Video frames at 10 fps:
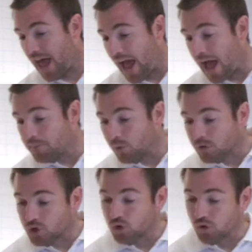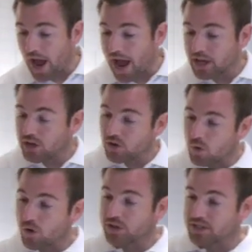the app will track
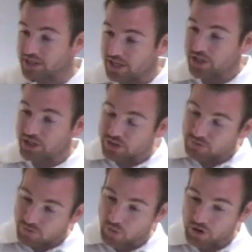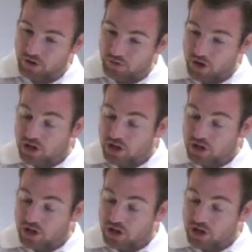your stitches for you.